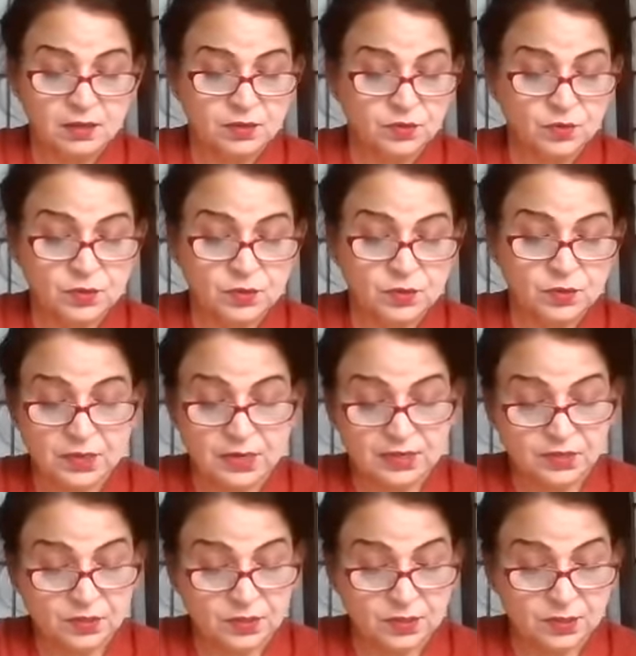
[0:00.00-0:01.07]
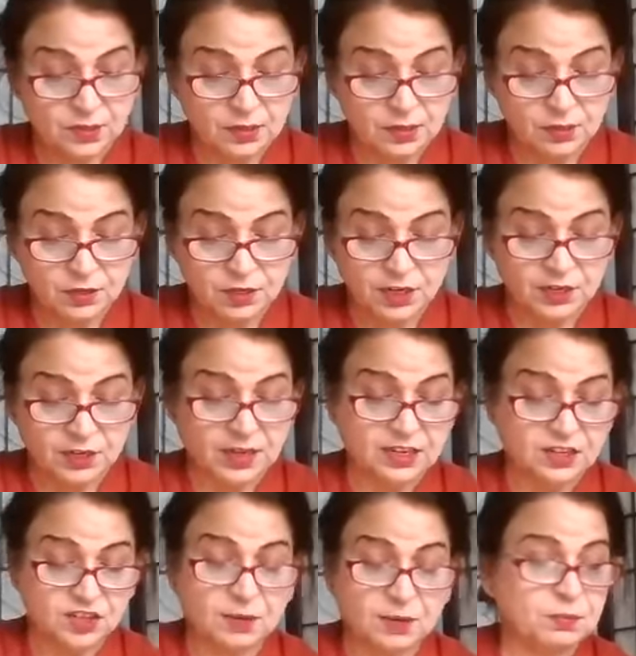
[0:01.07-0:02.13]
So just let's read
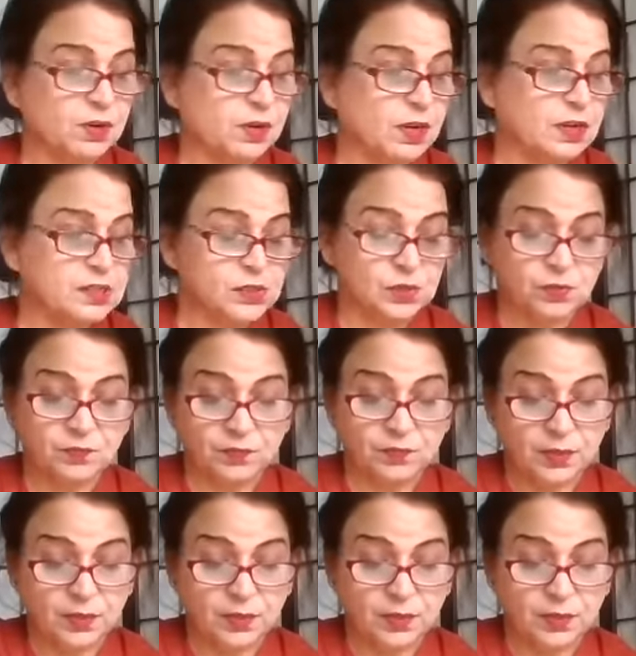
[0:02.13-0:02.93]
that chapter also.